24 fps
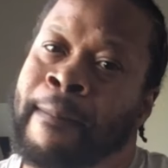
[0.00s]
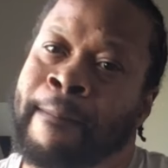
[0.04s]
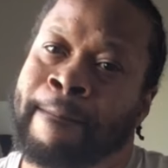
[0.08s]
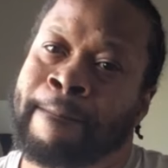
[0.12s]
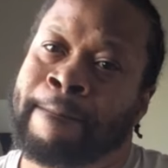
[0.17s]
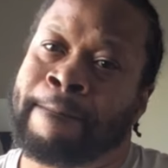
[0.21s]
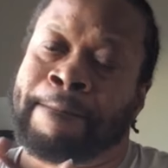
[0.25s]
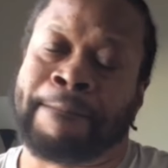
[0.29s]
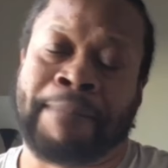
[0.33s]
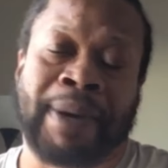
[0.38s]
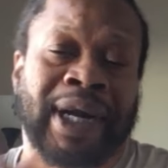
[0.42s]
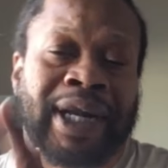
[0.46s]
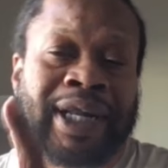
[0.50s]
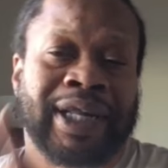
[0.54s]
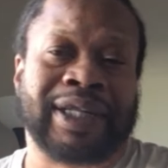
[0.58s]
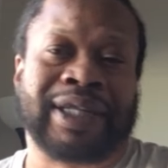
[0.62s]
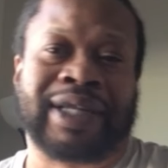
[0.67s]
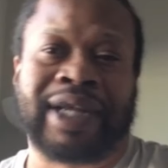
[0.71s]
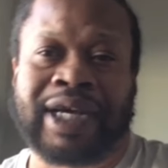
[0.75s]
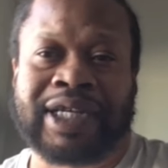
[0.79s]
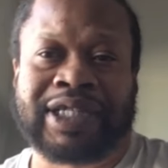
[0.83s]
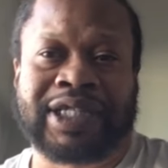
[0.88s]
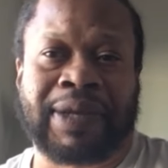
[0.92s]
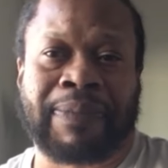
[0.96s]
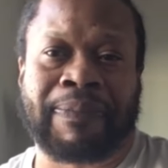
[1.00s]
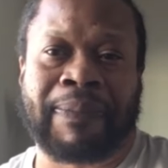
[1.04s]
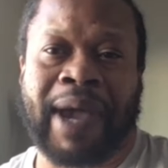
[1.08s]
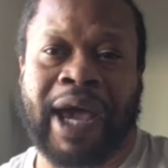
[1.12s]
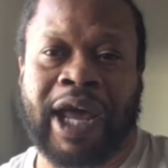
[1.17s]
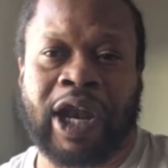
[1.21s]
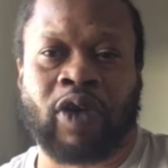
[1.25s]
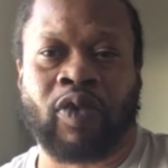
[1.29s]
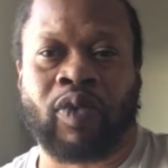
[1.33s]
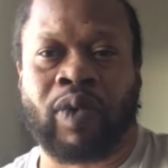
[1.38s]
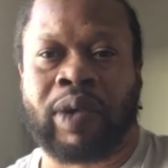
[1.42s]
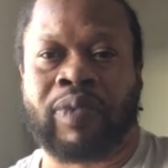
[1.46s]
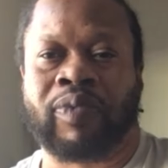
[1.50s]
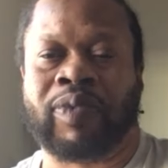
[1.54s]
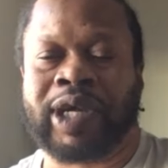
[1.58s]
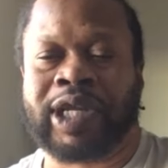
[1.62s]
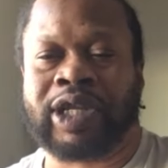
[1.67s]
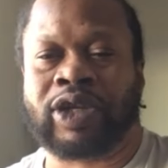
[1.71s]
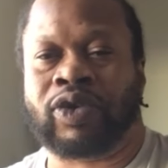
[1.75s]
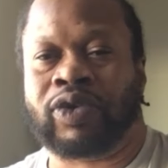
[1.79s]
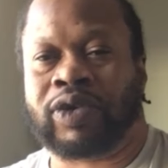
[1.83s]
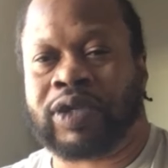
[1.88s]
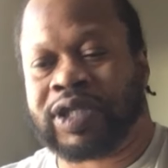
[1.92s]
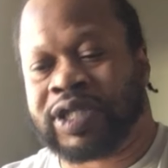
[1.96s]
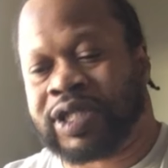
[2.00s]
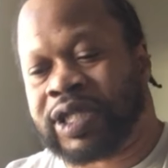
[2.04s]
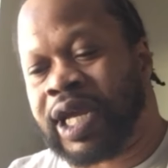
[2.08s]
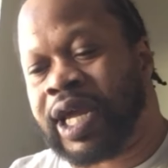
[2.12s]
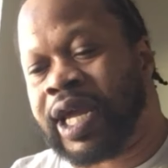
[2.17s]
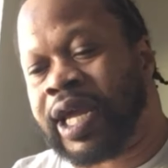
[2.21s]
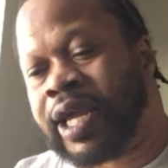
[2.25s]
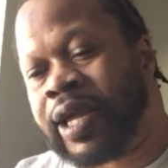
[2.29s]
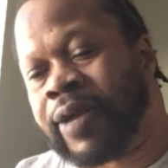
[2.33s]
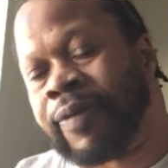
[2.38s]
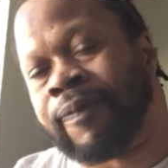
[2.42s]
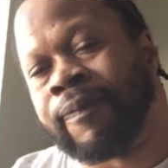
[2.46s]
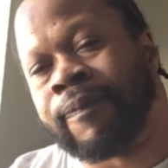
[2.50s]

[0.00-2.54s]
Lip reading: But it doesn't matter when we do the same.